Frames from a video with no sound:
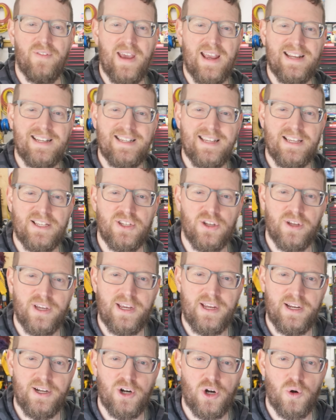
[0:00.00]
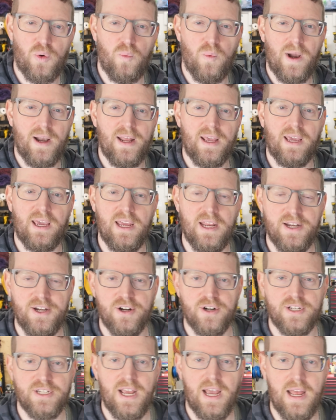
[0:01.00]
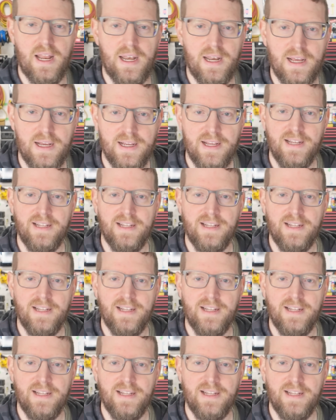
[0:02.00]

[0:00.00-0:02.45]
a diesel heater running in your tent,